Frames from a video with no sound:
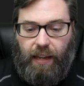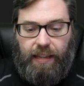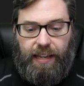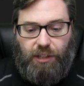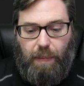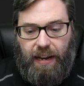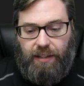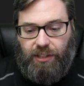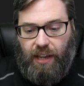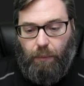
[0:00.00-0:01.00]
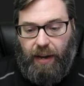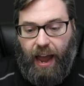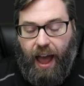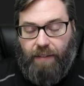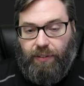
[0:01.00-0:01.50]
This means that we
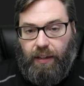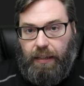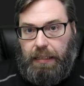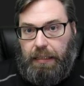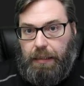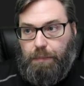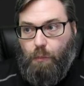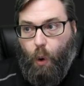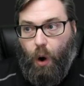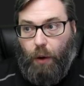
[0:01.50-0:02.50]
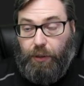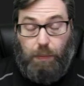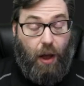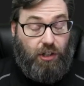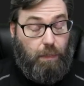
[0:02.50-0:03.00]
have more
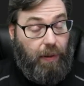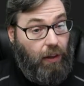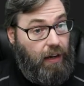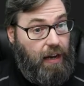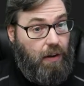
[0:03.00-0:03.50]
responsibility